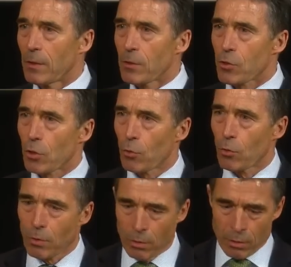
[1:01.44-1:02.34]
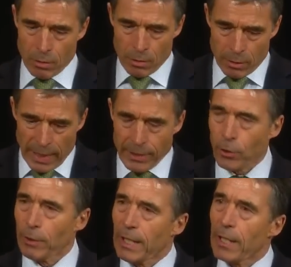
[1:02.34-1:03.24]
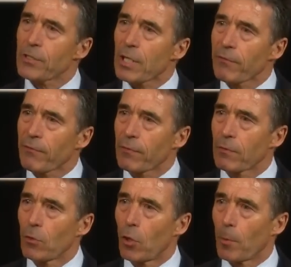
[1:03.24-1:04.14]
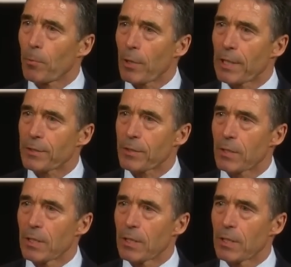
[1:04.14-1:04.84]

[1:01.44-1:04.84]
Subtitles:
So NATO and ISAF operate